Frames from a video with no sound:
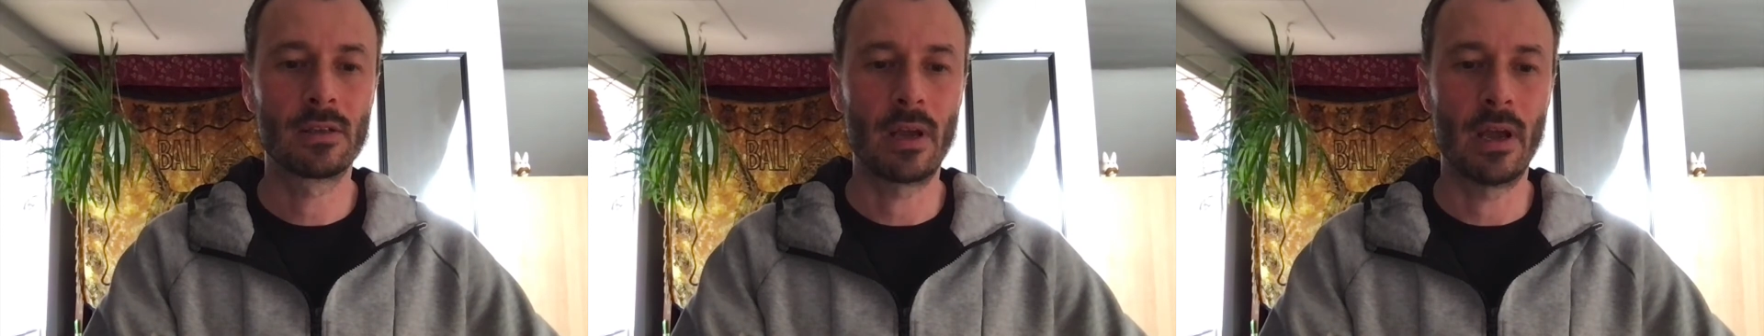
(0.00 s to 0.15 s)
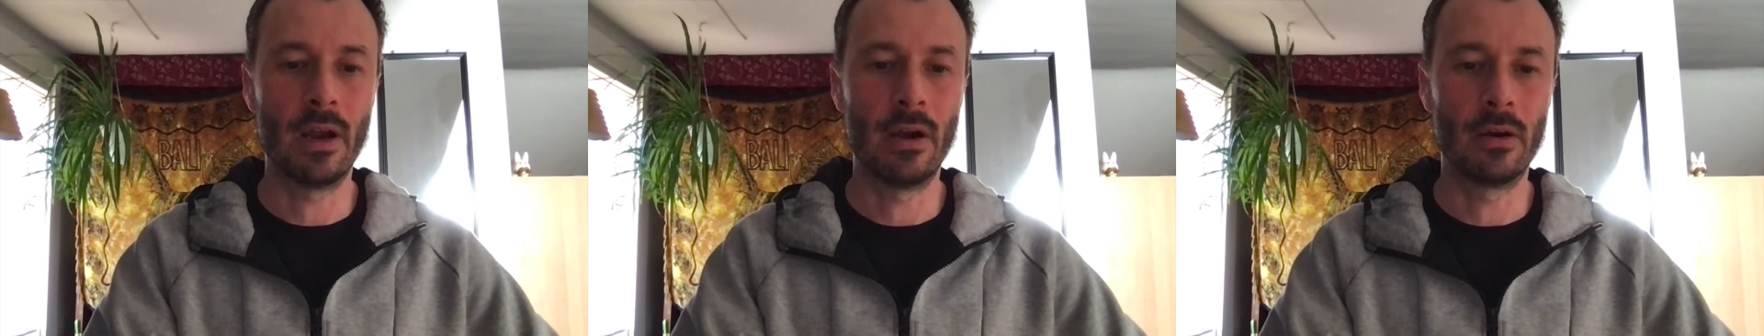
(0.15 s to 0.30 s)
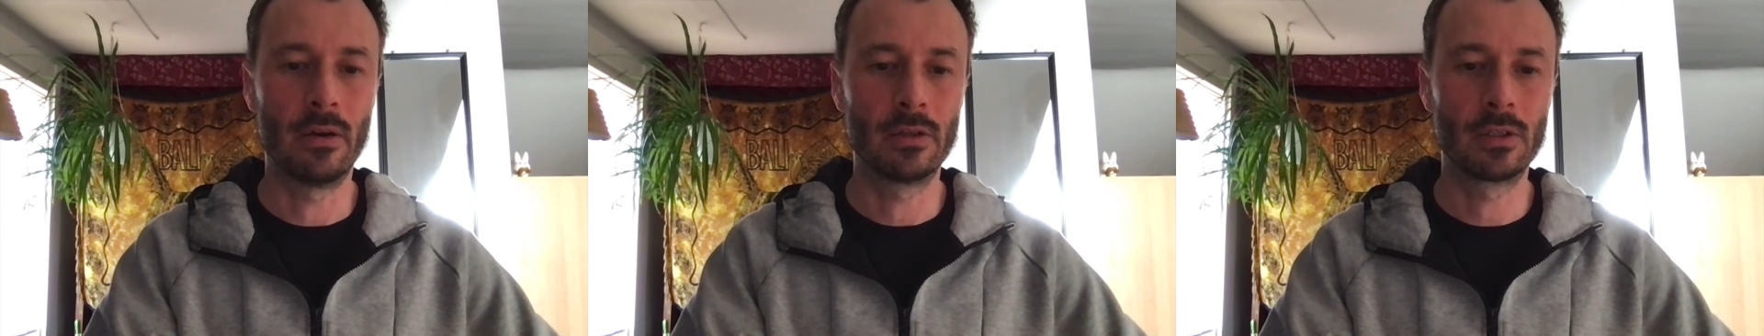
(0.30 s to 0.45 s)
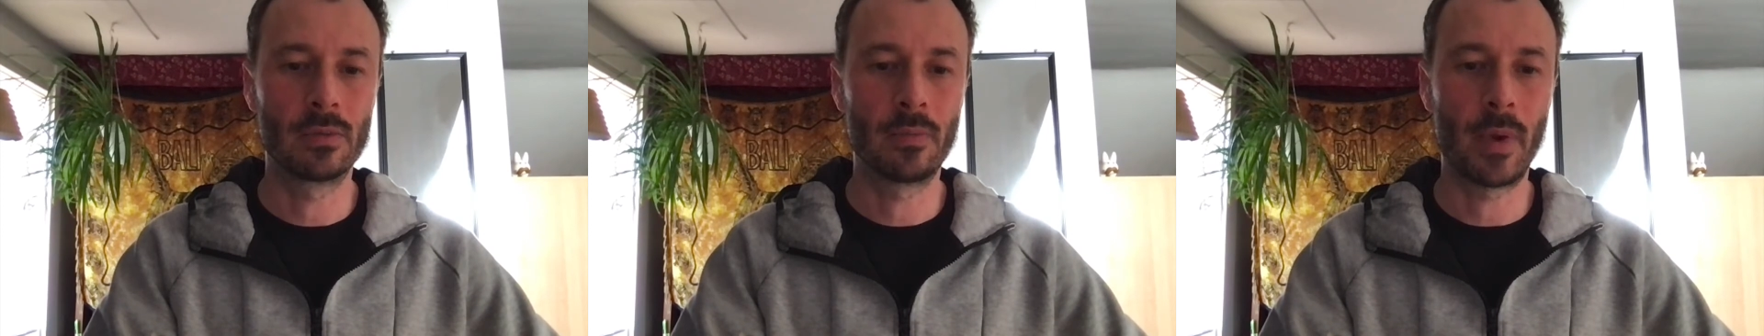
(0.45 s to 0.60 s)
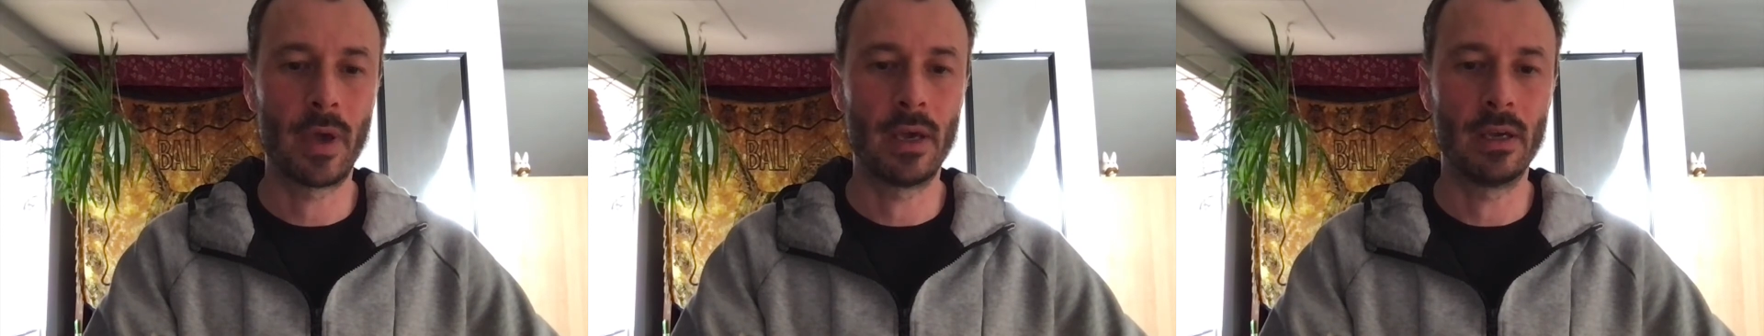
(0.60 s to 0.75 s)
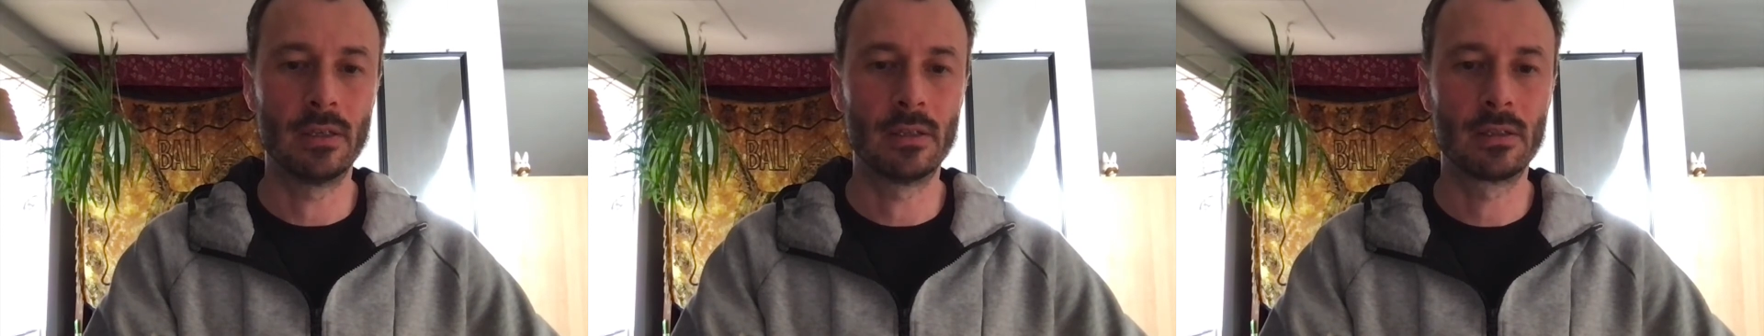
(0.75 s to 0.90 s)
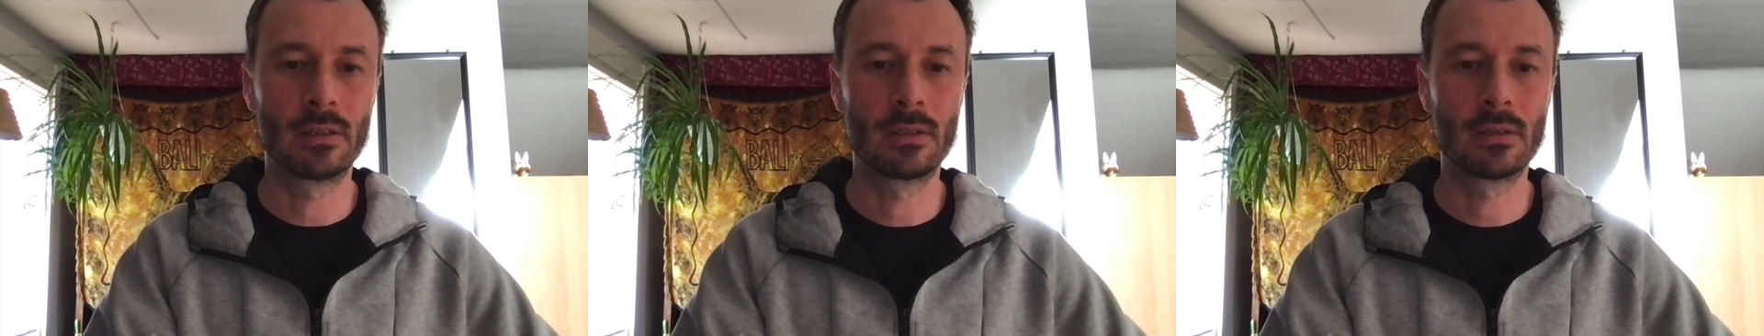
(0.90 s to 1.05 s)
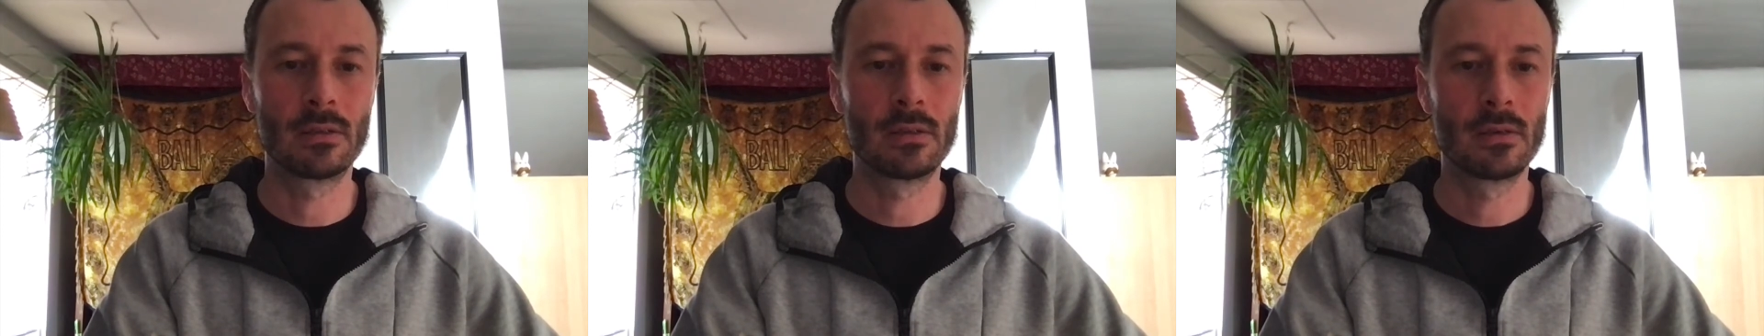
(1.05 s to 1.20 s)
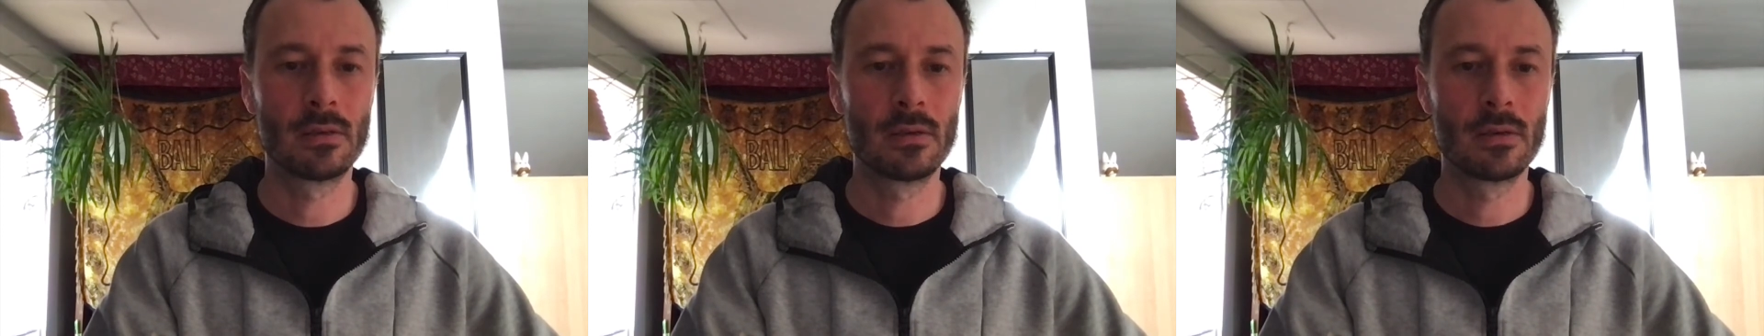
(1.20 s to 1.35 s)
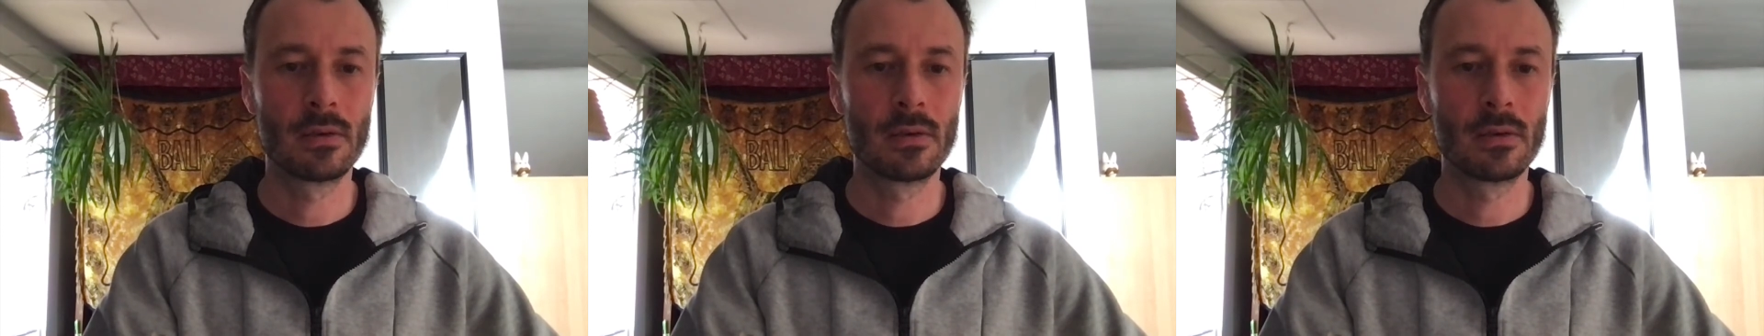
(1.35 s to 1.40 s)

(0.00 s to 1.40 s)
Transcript: Aerospace